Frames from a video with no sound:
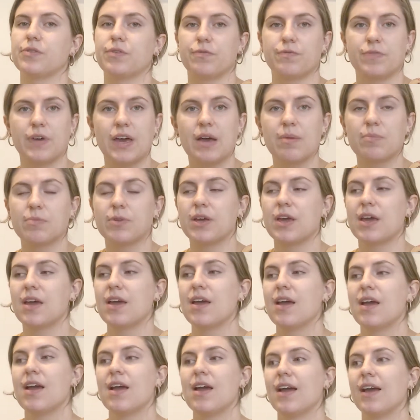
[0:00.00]
family,
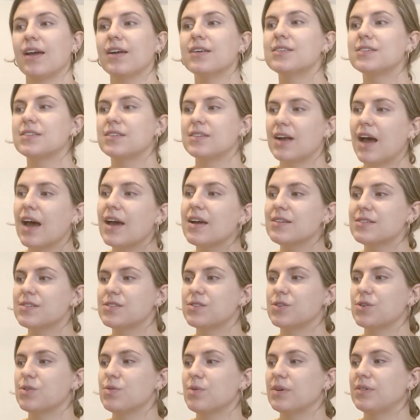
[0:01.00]
it's nice
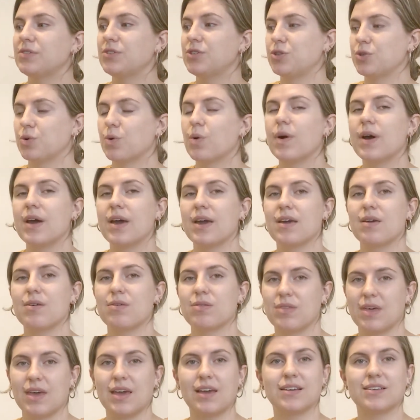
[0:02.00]
to enjoy
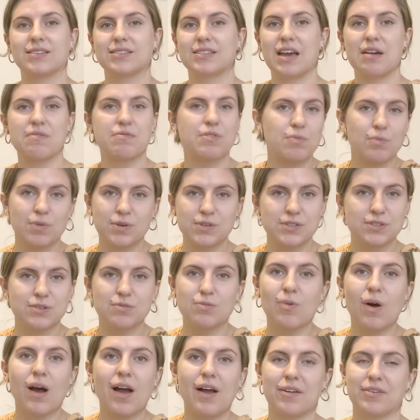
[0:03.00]
things every once in a
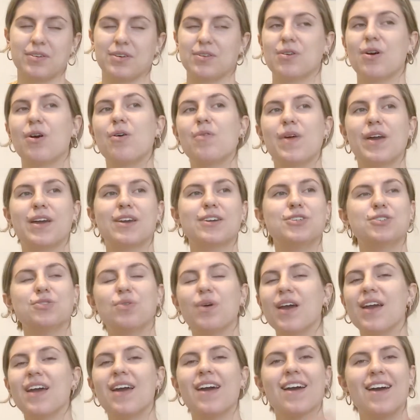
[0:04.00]
while, Like,
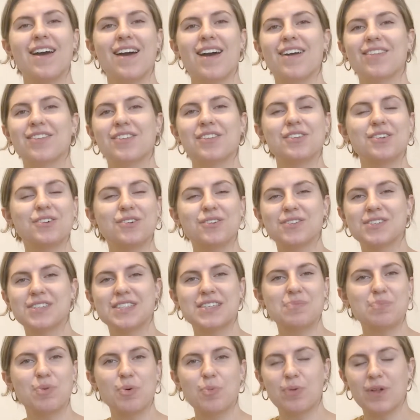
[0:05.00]
enjoy the little
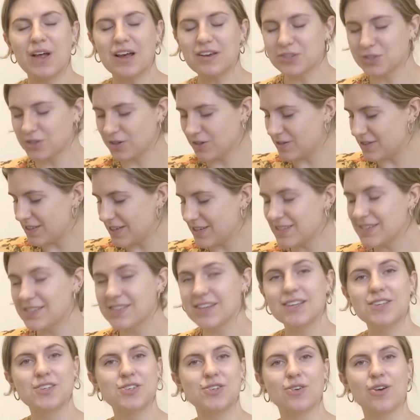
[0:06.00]
simple pleasures. A
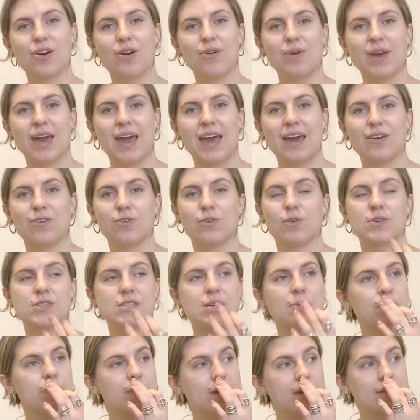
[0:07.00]
6 euro candle,
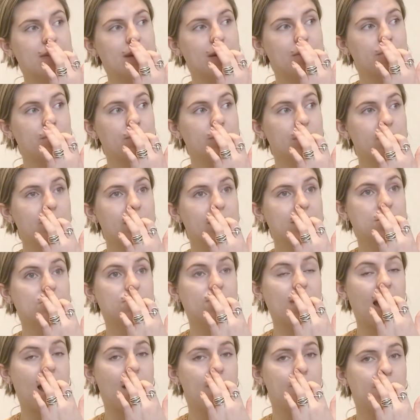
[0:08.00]
something that really makes you
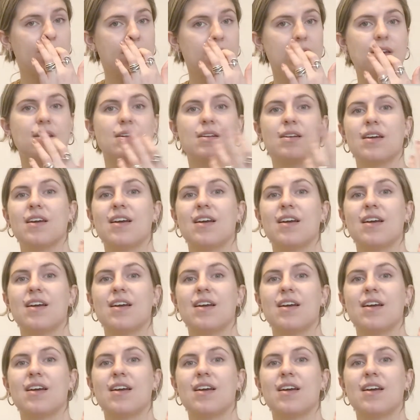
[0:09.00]
happy and